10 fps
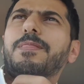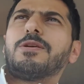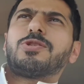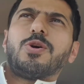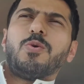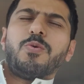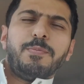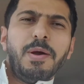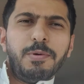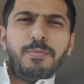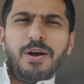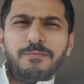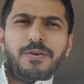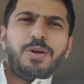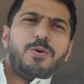So remember my
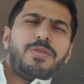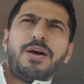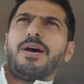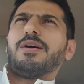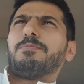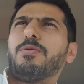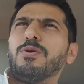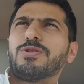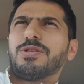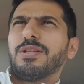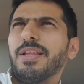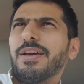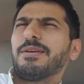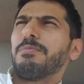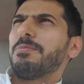video that I posted
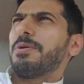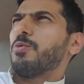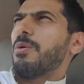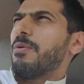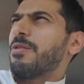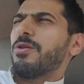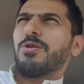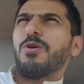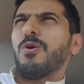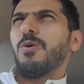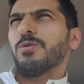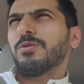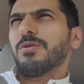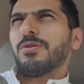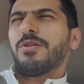like maybe 1 month ago or
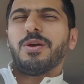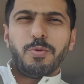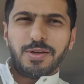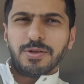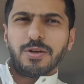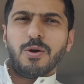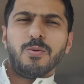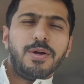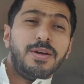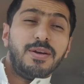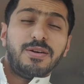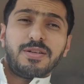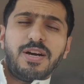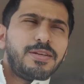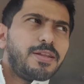3 weeks ago
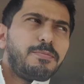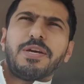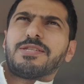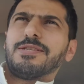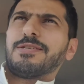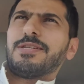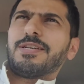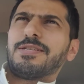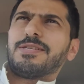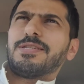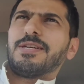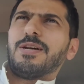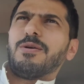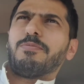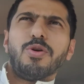regarding the Pixel 6
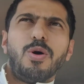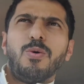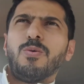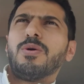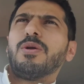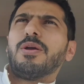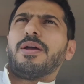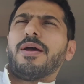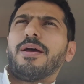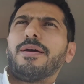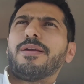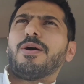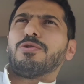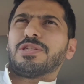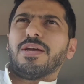Pro, and I was